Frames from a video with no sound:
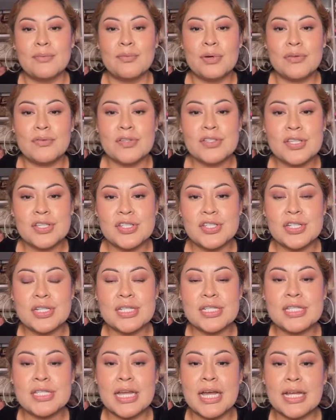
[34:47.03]
what foundation
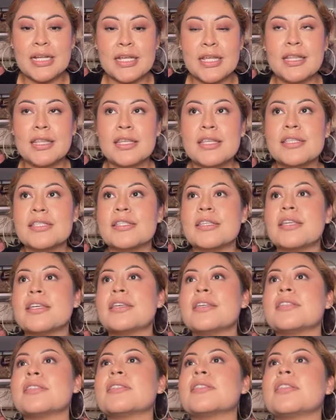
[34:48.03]
is that this
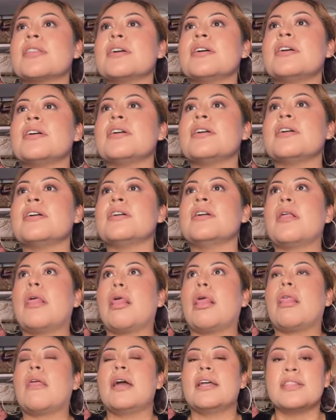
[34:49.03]
is the
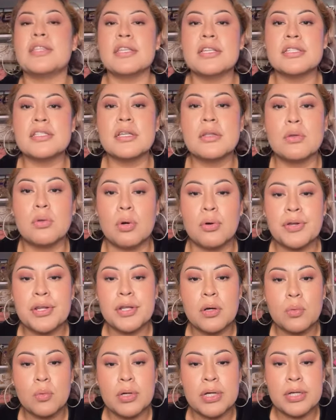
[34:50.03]
i think it's the
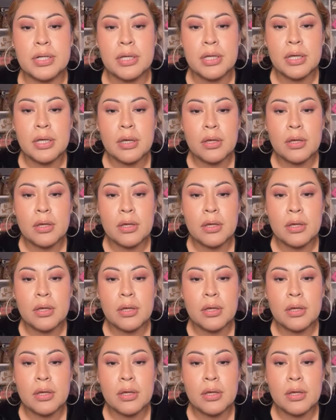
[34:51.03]
l'oreal one